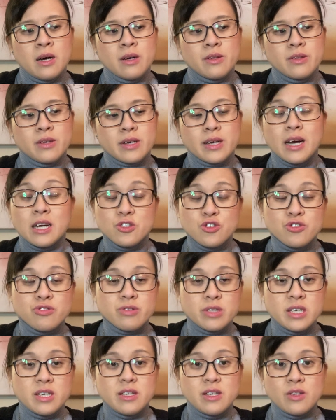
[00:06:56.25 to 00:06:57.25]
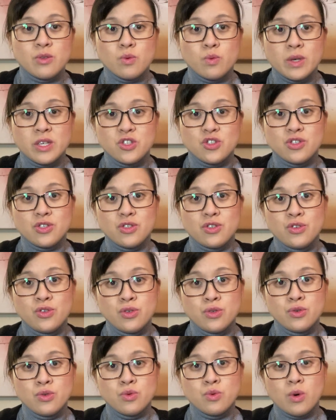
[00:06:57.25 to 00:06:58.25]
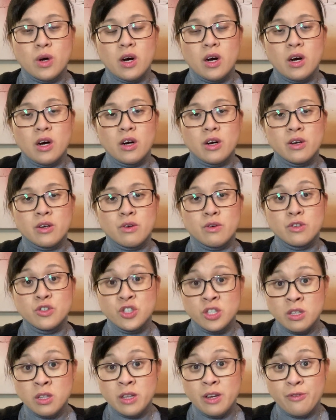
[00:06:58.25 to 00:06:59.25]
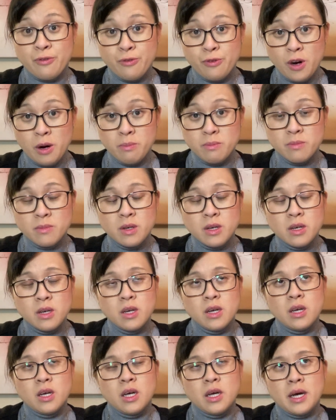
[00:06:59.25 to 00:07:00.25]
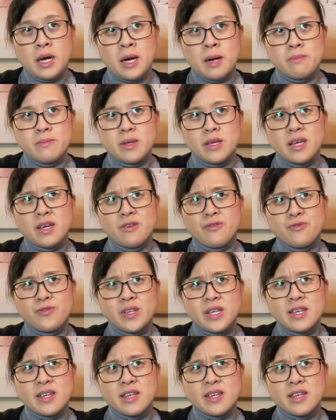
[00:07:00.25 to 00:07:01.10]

the country in which you are originally from. If the